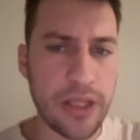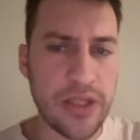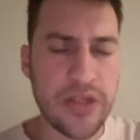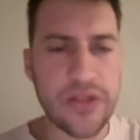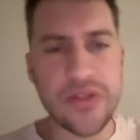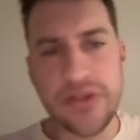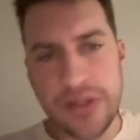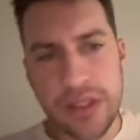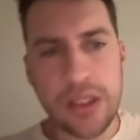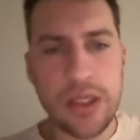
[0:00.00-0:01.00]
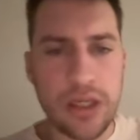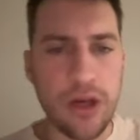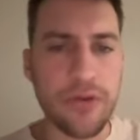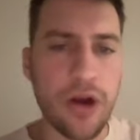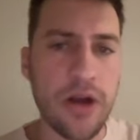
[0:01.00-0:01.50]
It's just, you
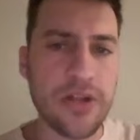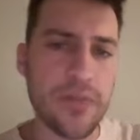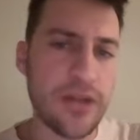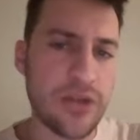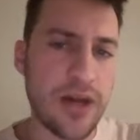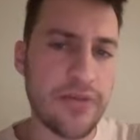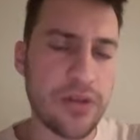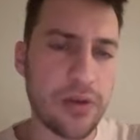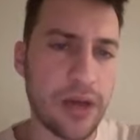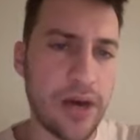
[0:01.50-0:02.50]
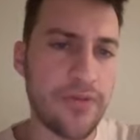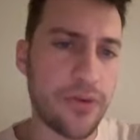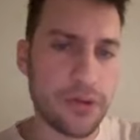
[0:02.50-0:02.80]
know, there are some things you have to look out for,